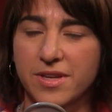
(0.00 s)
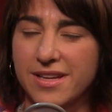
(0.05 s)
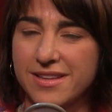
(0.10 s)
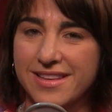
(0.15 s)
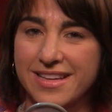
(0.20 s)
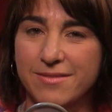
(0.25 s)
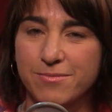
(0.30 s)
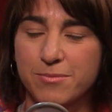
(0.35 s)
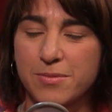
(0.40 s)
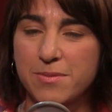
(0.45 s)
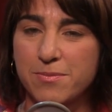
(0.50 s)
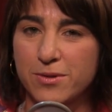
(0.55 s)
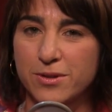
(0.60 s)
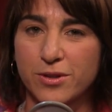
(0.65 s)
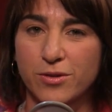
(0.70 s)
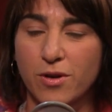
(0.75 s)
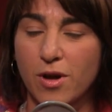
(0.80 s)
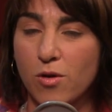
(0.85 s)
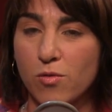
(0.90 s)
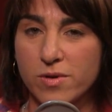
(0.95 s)
They, they, people
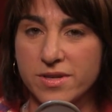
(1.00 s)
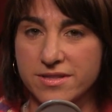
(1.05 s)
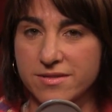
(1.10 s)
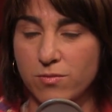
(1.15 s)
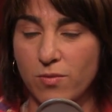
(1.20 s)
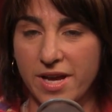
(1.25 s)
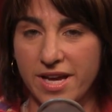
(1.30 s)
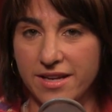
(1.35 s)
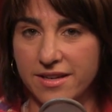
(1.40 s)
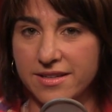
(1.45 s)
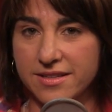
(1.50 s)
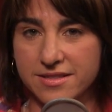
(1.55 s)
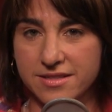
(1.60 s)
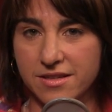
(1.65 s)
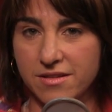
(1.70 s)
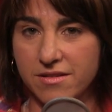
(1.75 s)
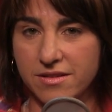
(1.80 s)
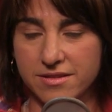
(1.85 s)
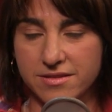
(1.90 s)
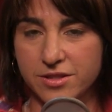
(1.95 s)
don't always wait
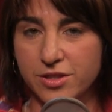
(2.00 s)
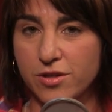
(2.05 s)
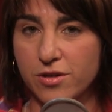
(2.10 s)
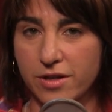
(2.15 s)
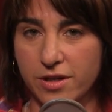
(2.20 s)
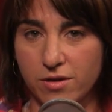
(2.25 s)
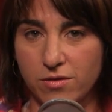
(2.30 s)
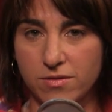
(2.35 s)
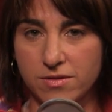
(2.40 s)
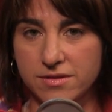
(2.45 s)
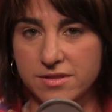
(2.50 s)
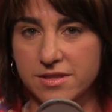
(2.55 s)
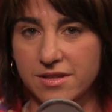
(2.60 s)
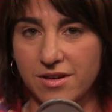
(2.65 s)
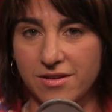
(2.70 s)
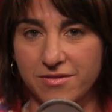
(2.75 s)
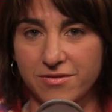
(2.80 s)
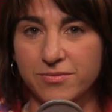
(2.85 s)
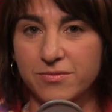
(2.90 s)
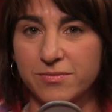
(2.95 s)
until the security holes. Oh
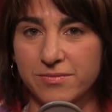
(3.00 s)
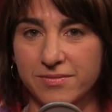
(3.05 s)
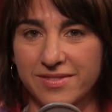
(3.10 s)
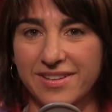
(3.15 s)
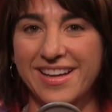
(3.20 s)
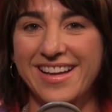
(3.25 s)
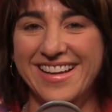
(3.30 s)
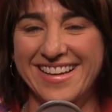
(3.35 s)
no, yeah.